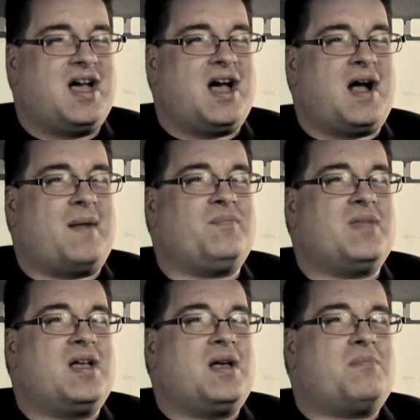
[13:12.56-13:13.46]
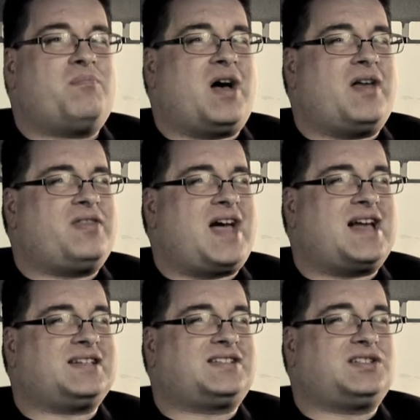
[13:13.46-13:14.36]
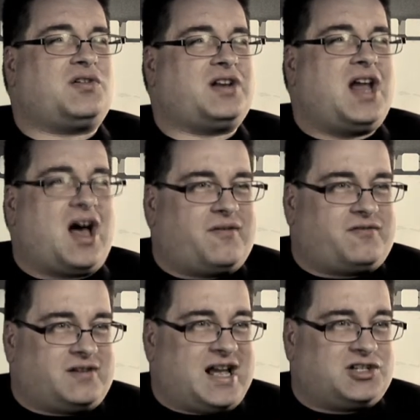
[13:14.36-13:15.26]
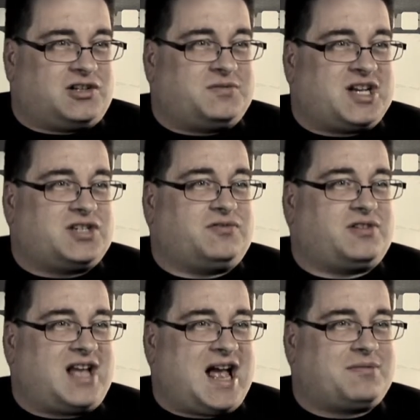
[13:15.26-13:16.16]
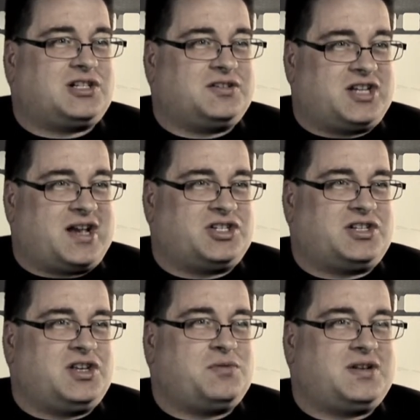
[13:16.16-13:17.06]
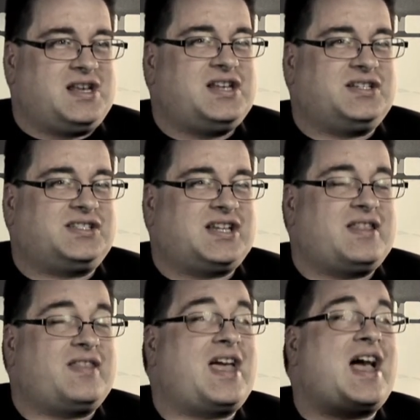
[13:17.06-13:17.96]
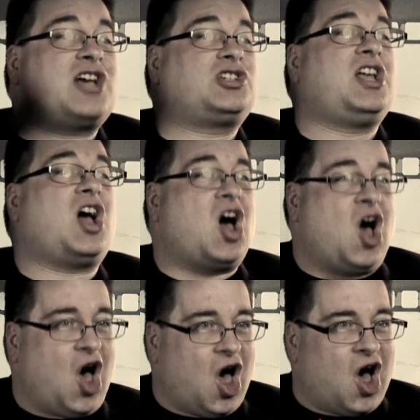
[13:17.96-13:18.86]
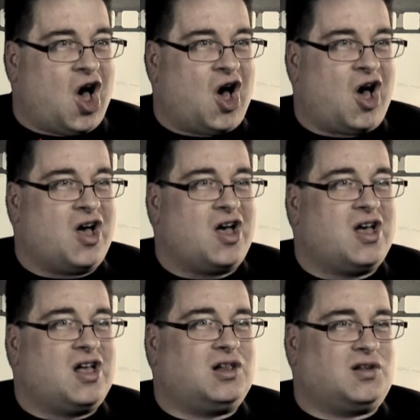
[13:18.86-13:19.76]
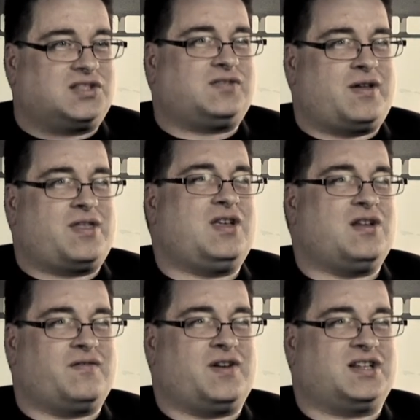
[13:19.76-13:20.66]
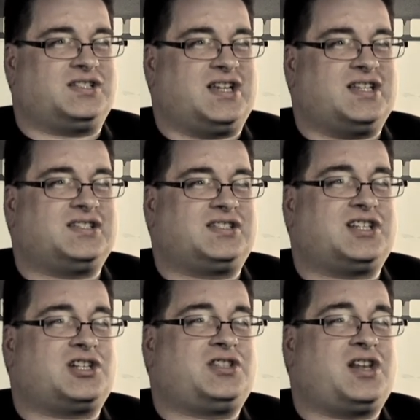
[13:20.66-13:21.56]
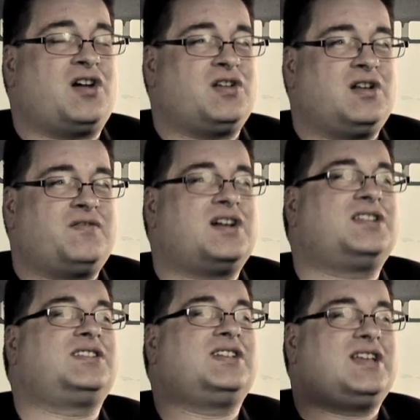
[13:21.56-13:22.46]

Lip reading: But that's not enough for an actual objection. For an actual objection, you would need to say that there actually are lots of other universes, such that our universe